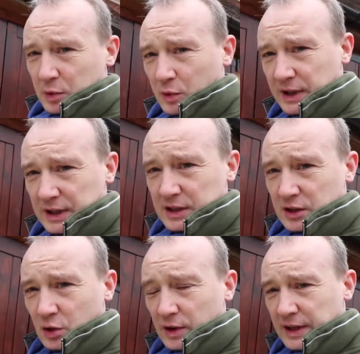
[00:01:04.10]
people where they need
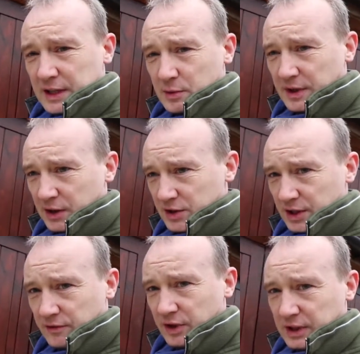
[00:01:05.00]
to go on this without
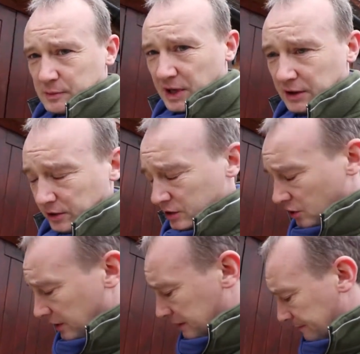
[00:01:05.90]
suffering spinal
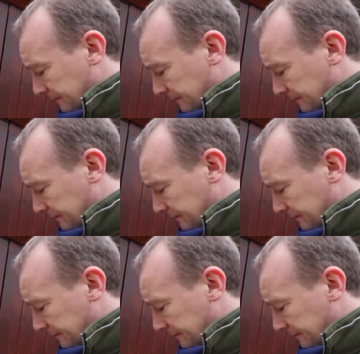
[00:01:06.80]
injuries.